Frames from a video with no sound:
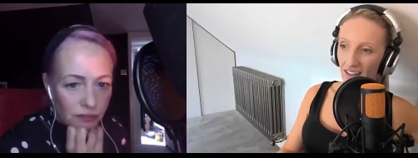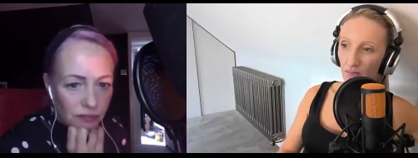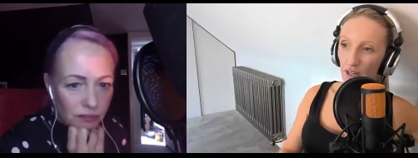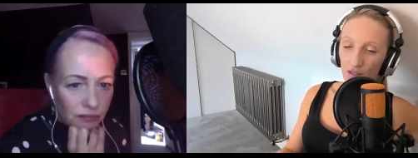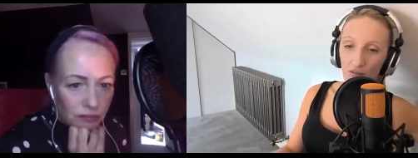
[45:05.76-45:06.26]

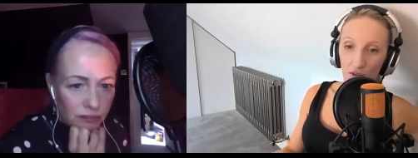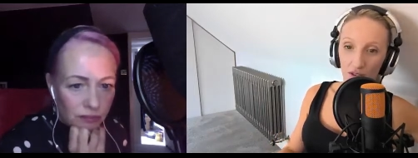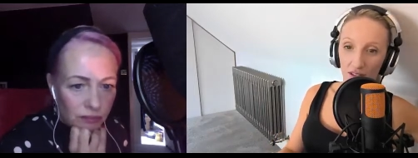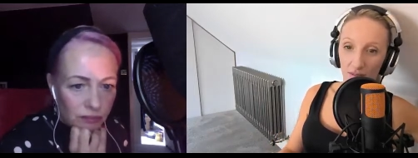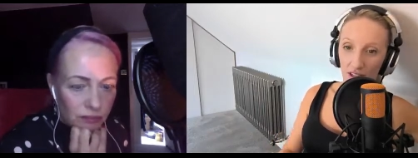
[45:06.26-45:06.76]
Speaker 1: and when you've
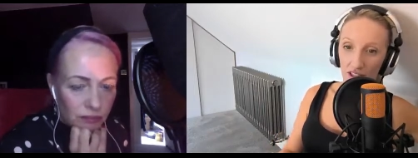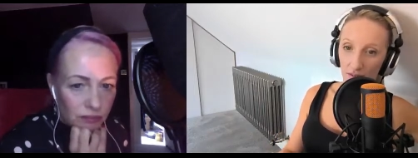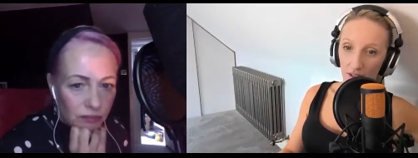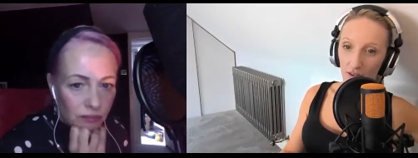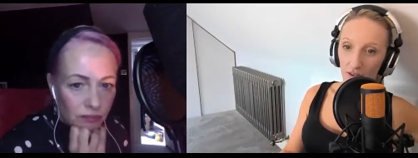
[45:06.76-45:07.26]
got so much
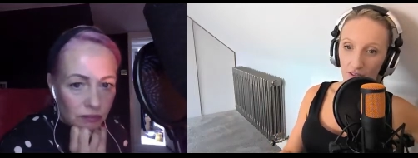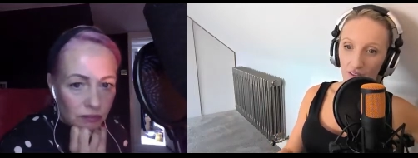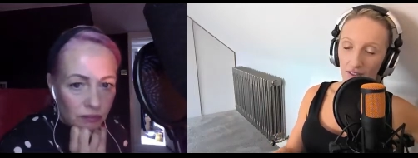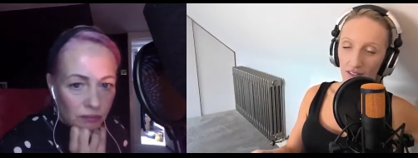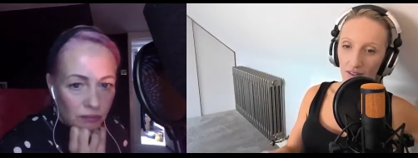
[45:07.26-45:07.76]
going
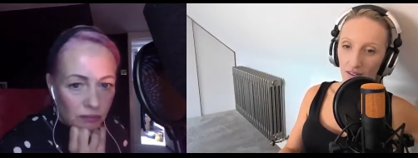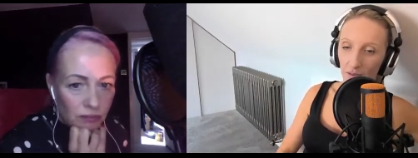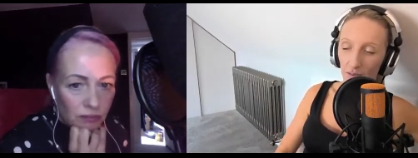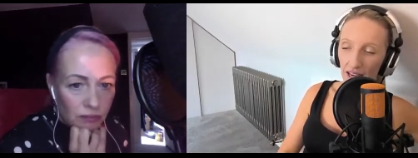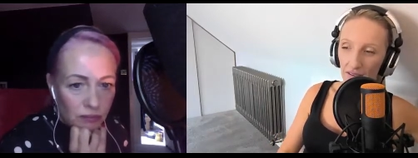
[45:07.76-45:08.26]
on
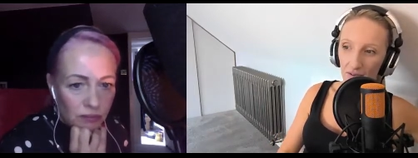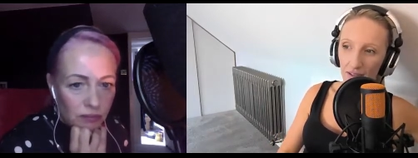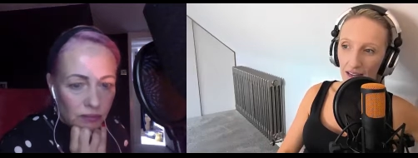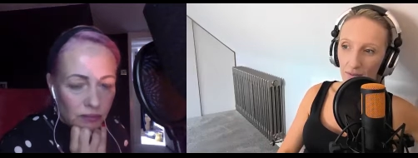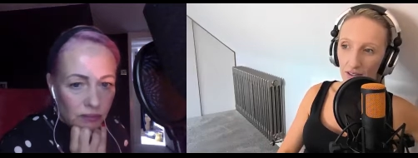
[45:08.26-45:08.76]
we have
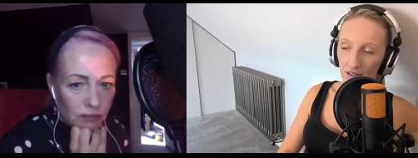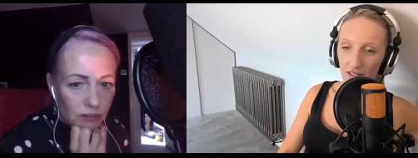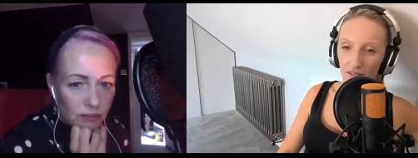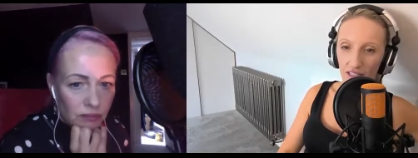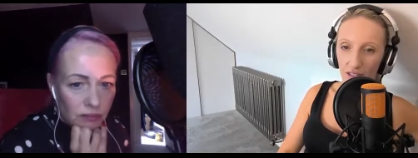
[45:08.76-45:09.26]
to allow
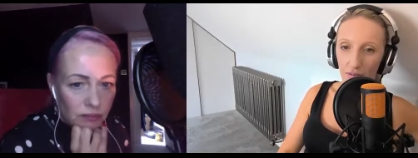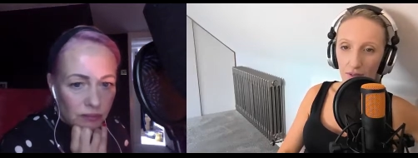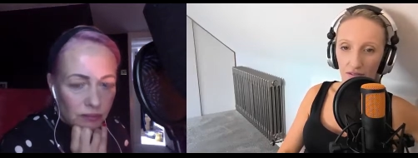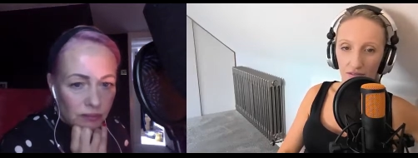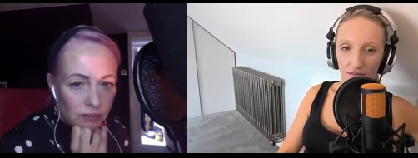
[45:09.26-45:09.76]
ourselves a little
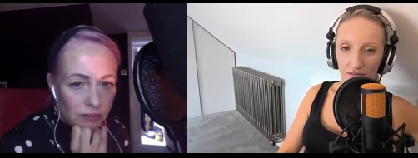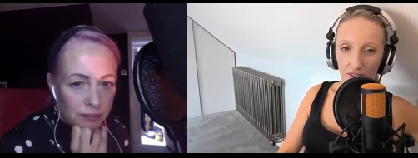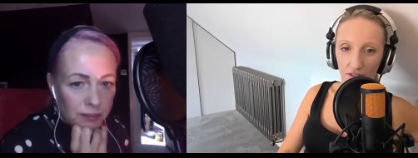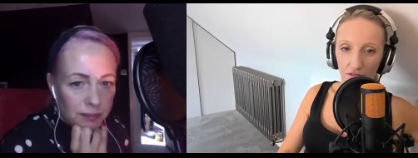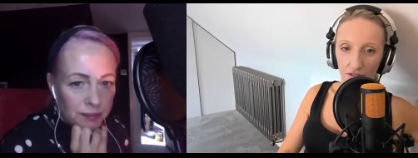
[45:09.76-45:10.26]
bit of
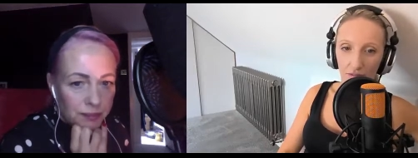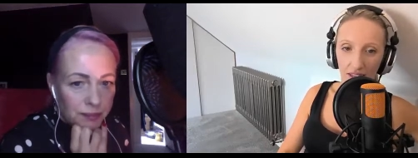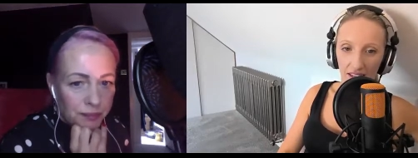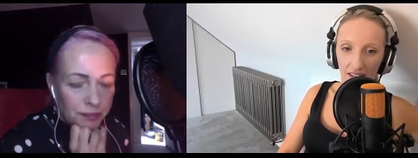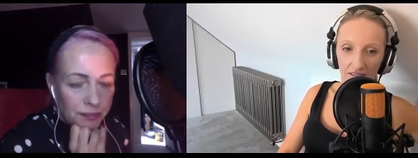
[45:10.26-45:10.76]
of
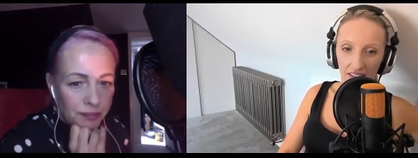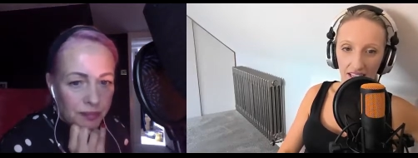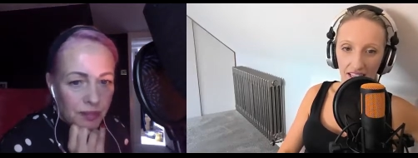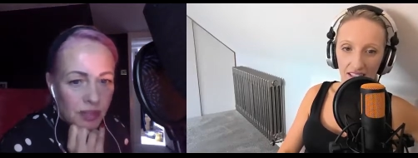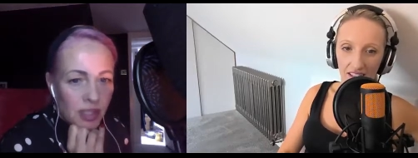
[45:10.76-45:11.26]
room there
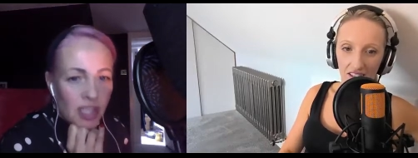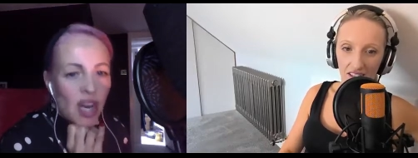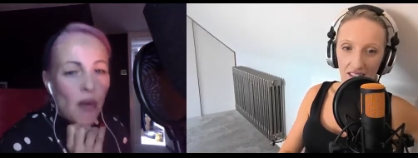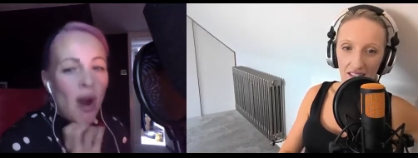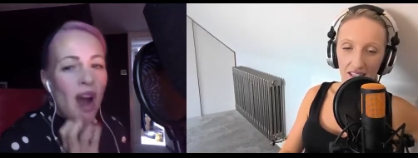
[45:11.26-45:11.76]
really you to know
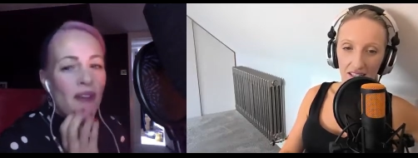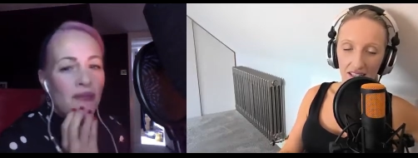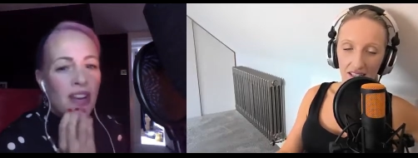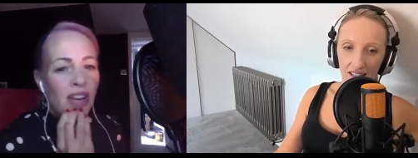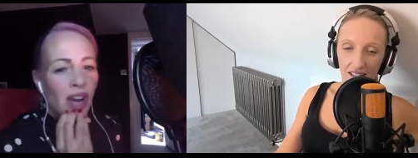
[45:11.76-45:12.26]
just... what i've
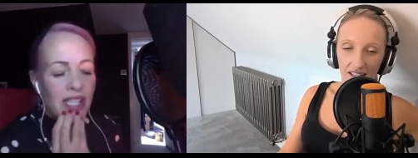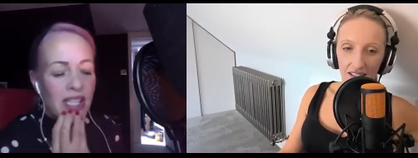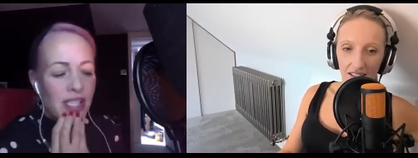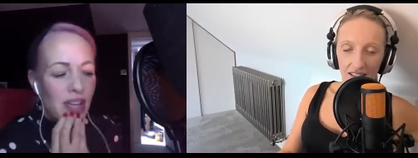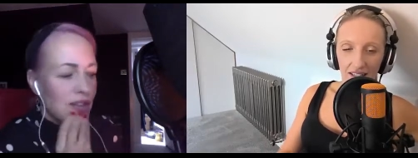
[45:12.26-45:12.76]
Speaker 2: realized
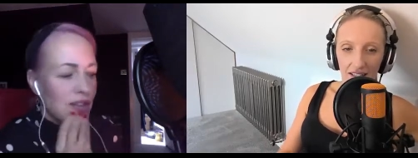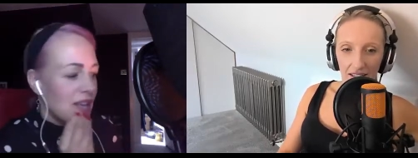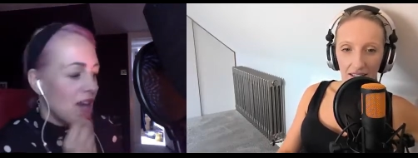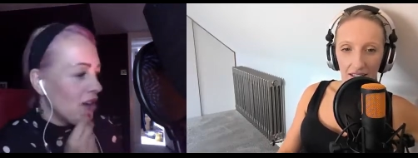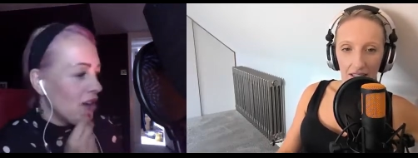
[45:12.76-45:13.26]
though
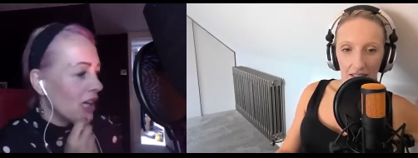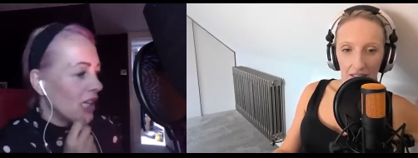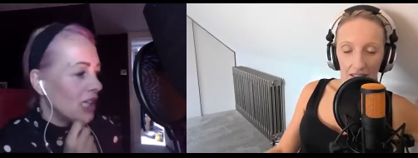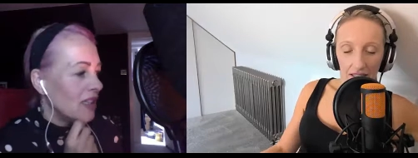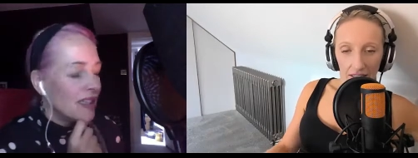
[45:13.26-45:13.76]
sarah
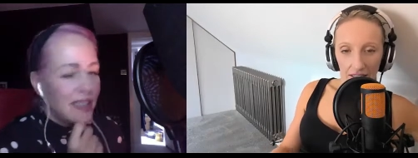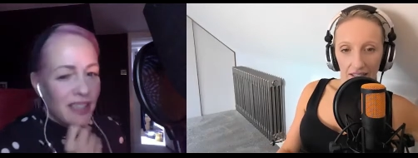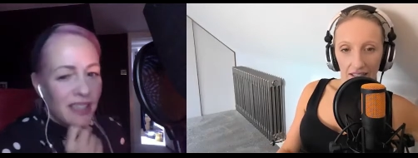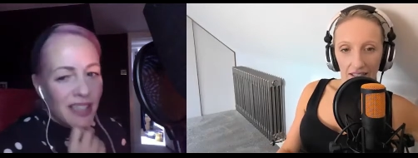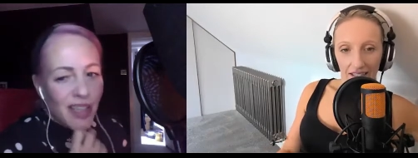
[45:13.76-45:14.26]

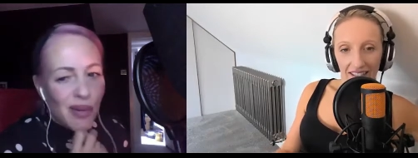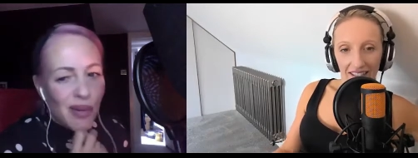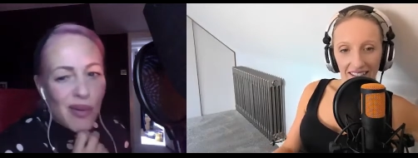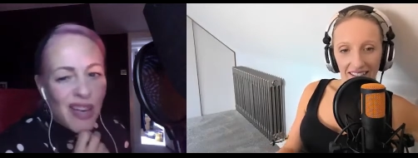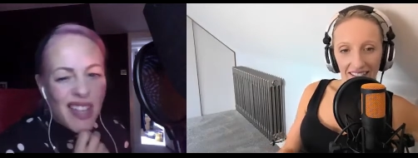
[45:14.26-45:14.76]
it all
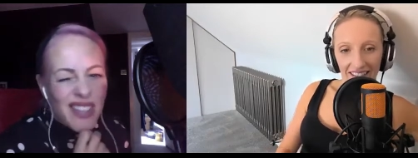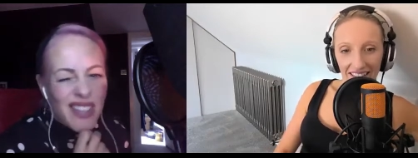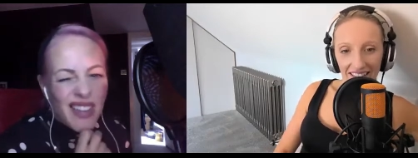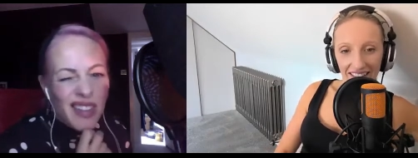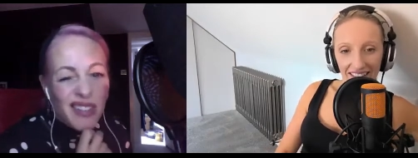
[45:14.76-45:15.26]
gets
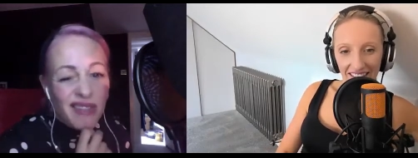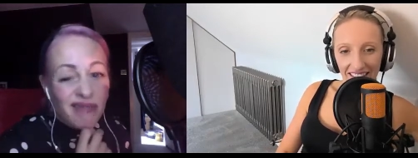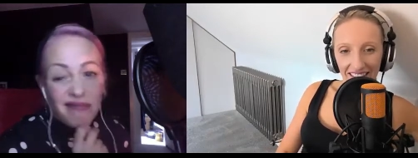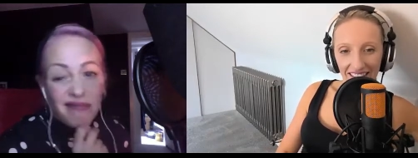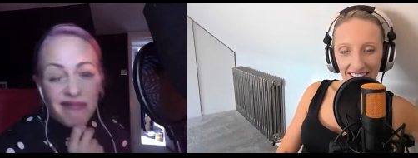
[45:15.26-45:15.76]
done
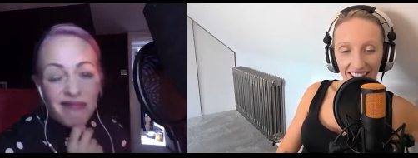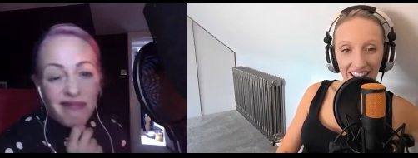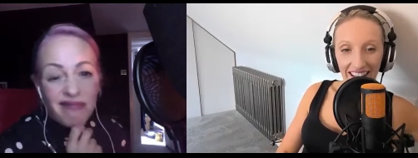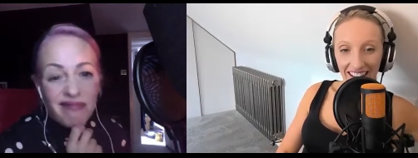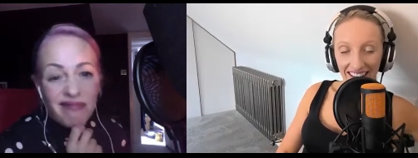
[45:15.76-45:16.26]

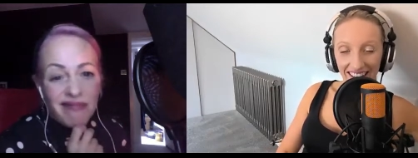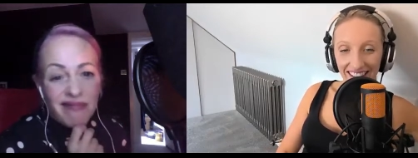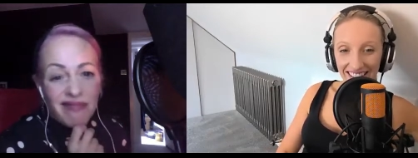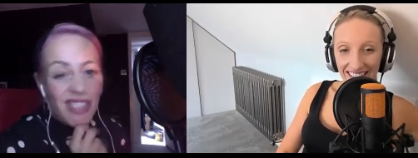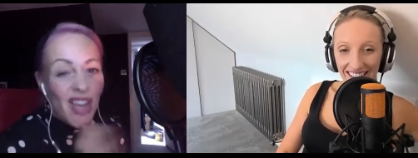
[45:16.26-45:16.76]
yeah you
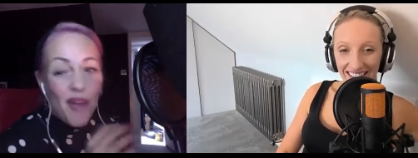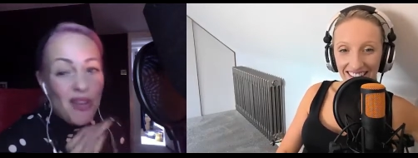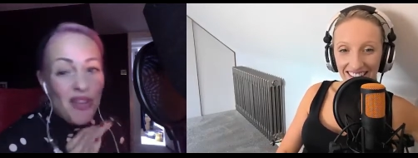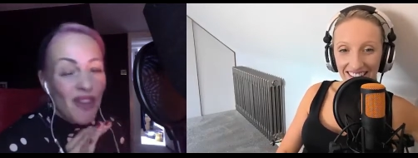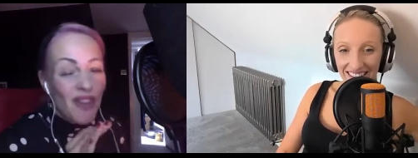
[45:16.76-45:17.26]
know when
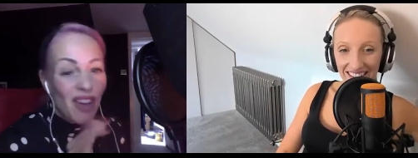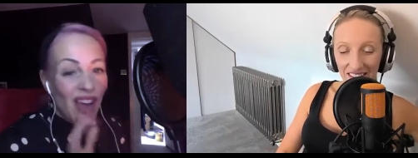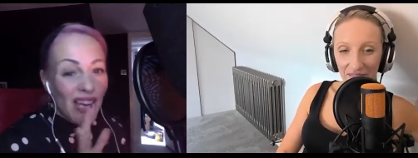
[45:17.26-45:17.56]
does. you feel like you're